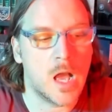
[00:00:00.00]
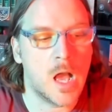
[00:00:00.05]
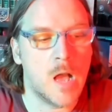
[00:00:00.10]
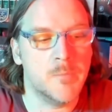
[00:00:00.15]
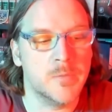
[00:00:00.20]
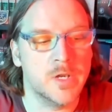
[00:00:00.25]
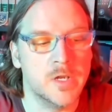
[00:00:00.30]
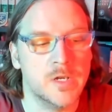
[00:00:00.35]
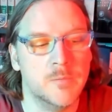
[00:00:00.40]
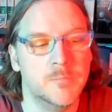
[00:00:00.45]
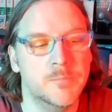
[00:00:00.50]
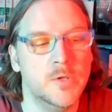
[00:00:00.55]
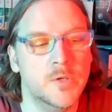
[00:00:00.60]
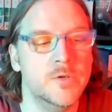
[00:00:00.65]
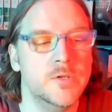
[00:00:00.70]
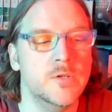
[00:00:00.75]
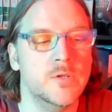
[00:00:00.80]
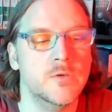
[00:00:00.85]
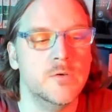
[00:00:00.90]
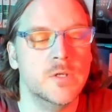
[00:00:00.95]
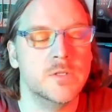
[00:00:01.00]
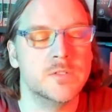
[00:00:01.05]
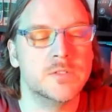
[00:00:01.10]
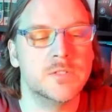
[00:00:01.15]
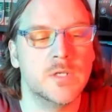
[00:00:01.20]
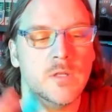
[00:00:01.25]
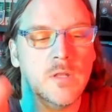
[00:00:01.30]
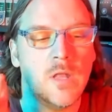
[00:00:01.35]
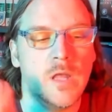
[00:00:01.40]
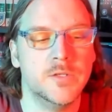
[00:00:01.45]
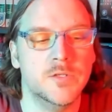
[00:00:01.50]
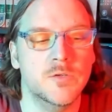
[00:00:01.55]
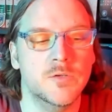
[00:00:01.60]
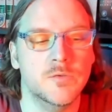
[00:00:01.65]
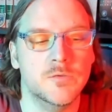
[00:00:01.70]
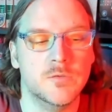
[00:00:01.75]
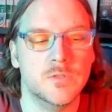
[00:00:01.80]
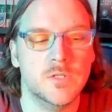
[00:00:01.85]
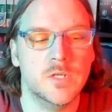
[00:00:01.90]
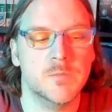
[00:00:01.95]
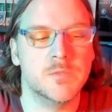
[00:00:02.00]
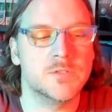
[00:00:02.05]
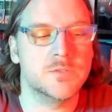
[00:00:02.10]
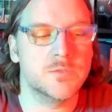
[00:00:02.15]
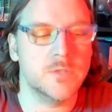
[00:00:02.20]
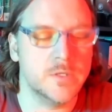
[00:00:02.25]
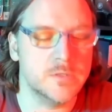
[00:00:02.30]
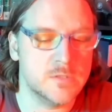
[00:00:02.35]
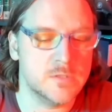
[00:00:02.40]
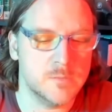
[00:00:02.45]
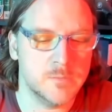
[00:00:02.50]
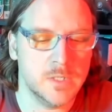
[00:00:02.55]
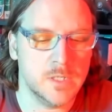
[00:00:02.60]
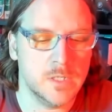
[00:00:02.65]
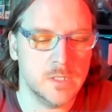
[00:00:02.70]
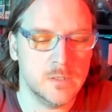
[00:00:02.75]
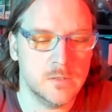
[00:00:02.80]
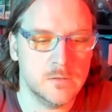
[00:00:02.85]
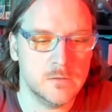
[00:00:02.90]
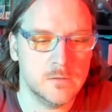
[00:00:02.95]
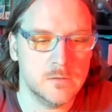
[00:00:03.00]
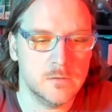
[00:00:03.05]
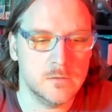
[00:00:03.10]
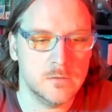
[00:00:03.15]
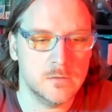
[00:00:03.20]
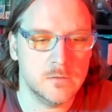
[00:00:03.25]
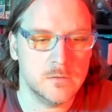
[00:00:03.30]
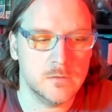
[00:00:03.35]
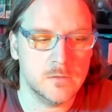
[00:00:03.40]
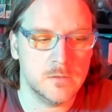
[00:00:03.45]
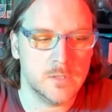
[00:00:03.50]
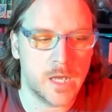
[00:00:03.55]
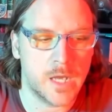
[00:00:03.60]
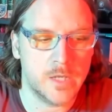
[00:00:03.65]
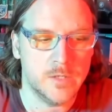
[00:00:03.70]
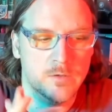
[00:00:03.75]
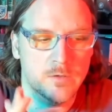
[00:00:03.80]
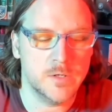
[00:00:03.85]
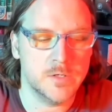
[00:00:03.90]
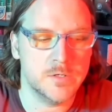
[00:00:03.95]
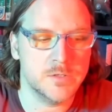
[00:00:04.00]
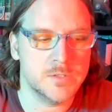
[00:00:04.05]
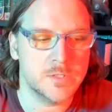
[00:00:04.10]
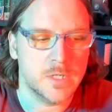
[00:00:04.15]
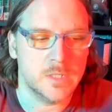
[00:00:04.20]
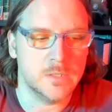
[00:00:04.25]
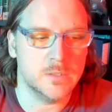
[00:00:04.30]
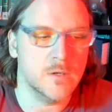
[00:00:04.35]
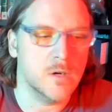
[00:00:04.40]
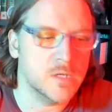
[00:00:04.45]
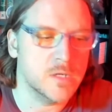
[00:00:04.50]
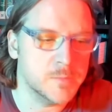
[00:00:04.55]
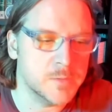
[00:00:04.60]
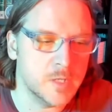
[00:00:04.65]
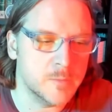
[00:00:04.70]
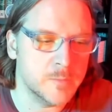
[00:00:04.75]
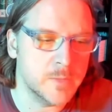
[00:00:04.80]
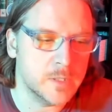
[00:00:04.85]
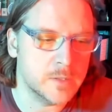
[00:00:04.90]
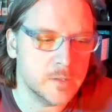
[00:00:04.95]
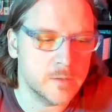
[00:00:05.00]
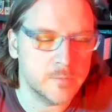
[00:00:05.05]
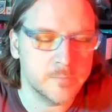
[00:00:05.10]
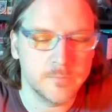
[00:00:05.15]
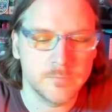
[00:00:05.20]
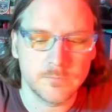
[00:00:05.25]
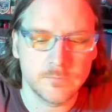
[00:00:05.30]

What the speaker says: I'm going to boot you until you demonstrate to me that you understand the argument I'm making.